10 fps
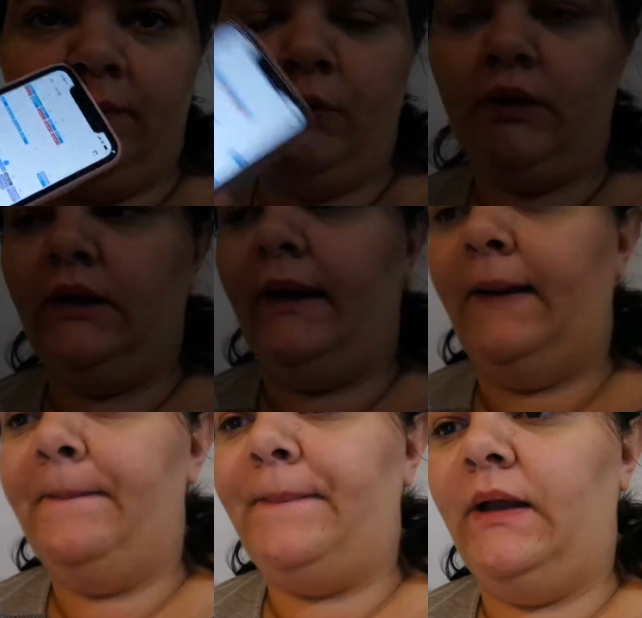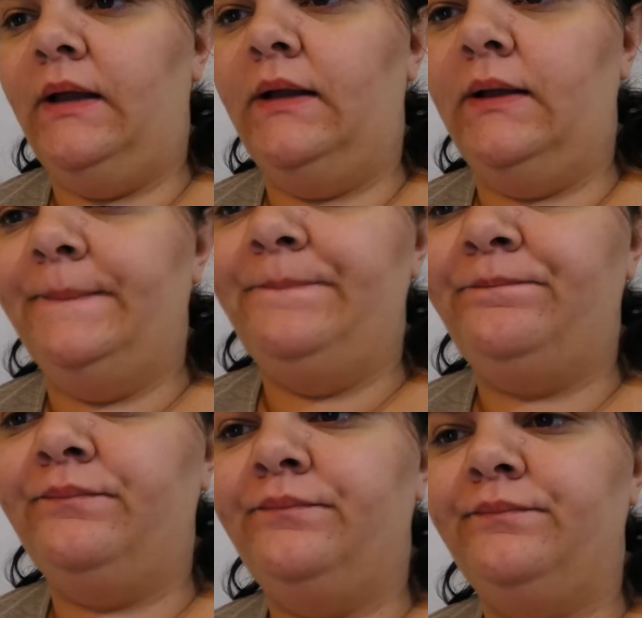I'm looking it up. Um,
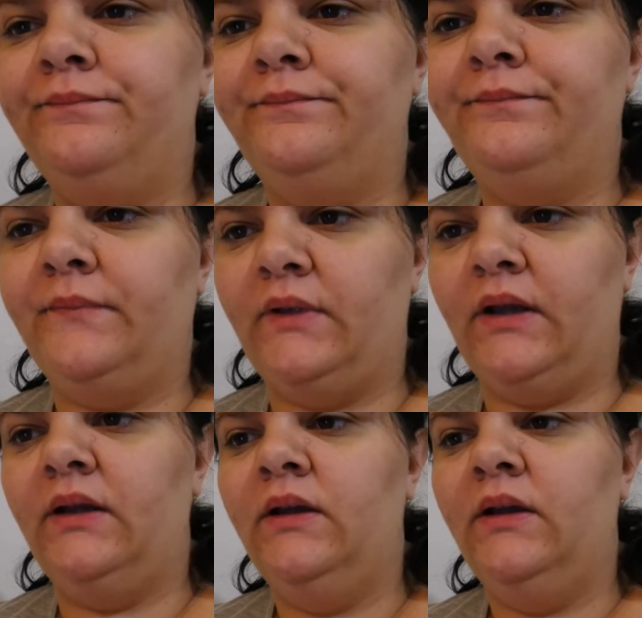okay.